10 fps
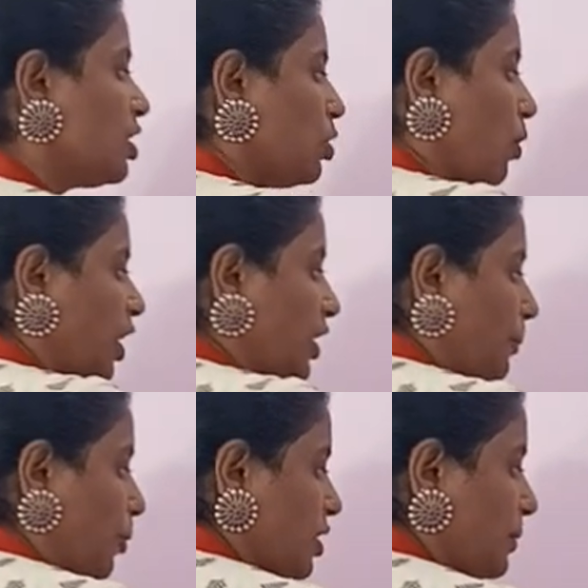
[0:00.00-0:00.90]
So what are the
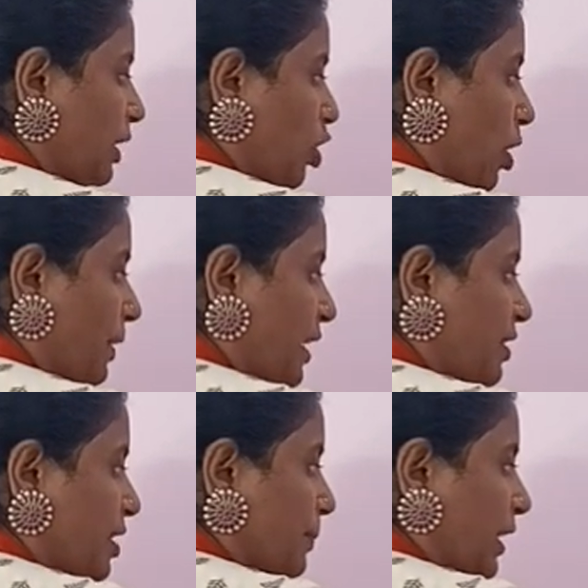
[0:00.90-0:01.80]
possible
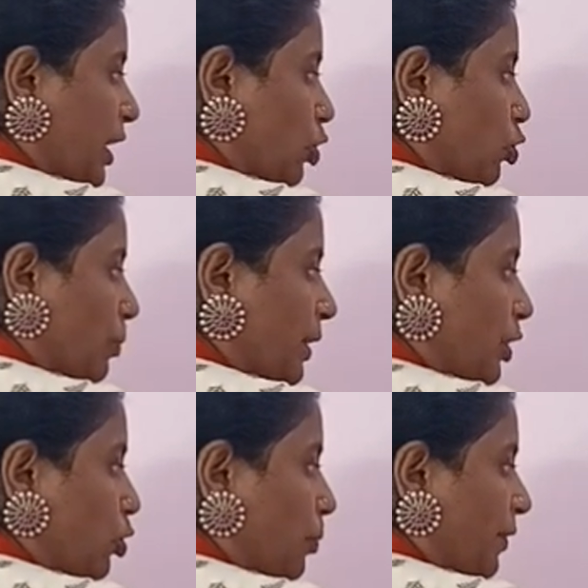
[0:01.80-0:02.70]
combinations? Being a 2-bit,
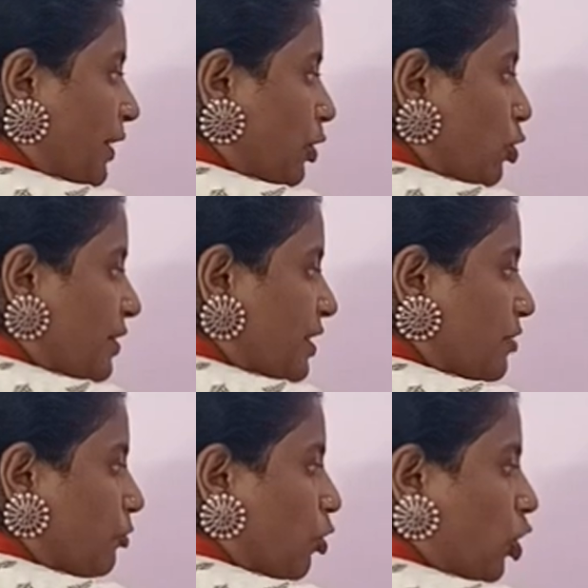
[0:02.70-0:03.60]
2 power 2, which is
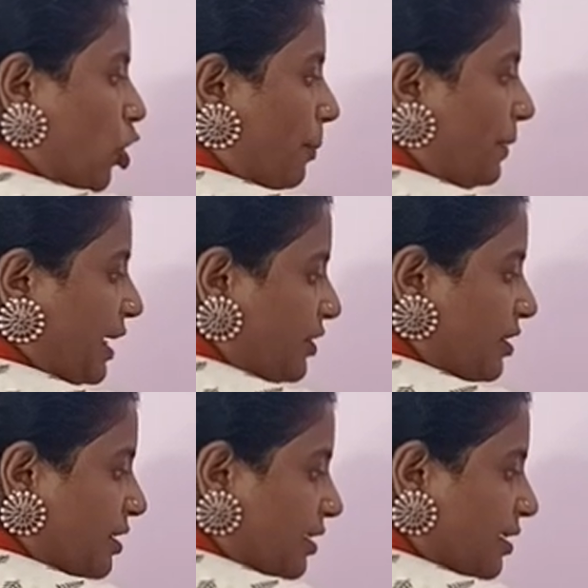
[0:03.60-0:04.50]
4
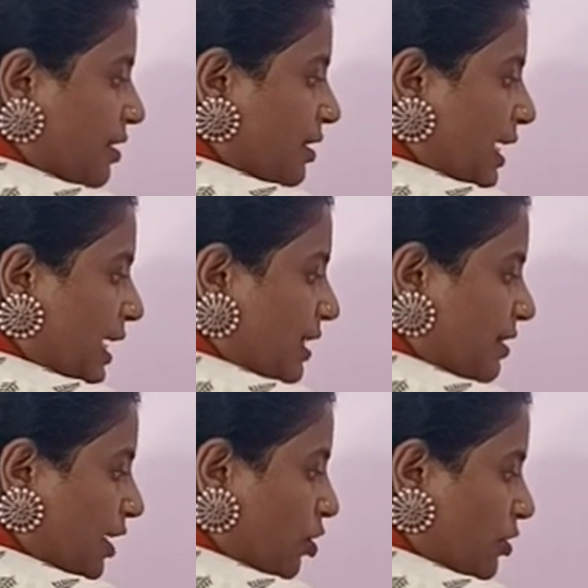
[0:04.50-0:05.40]
combinations, it is
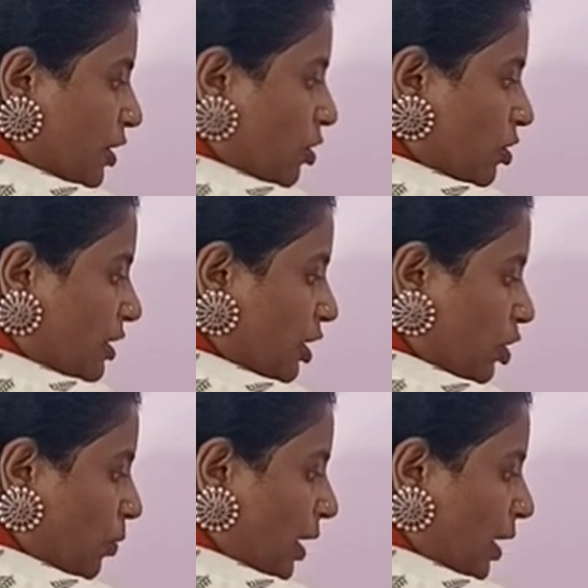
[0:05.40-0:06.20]
0 0 0